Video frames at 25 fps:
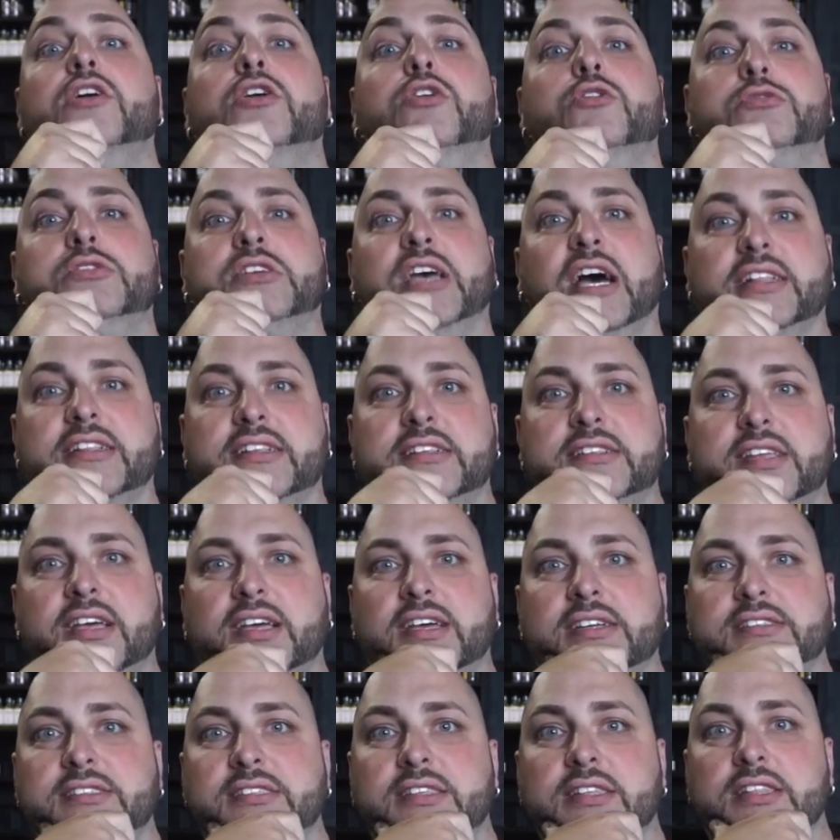Who's got the
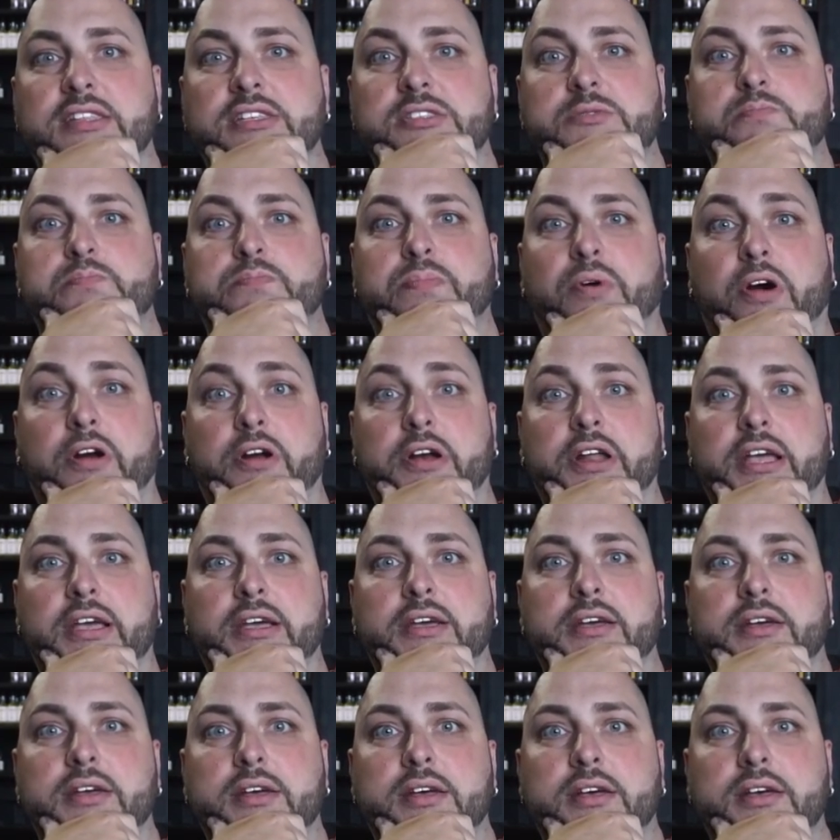tickets to this party?
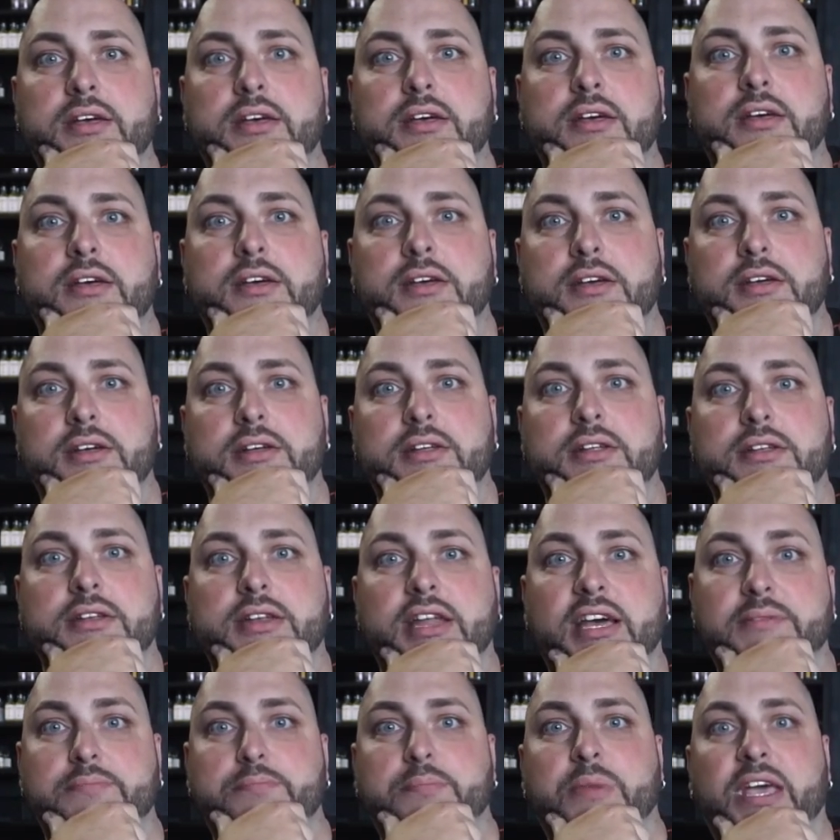
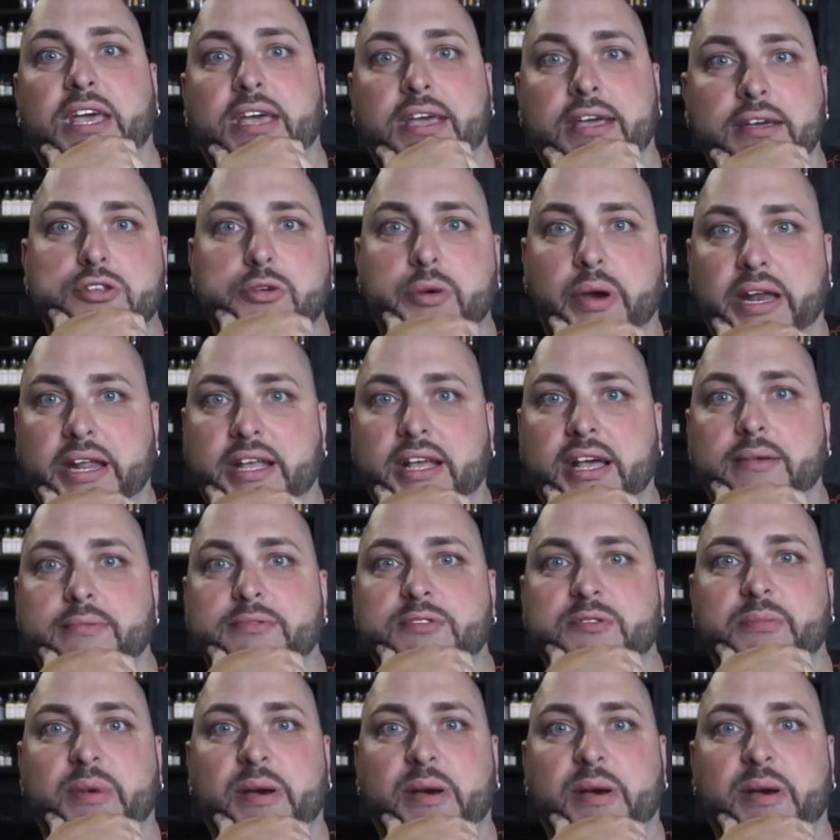Not me. You want to come to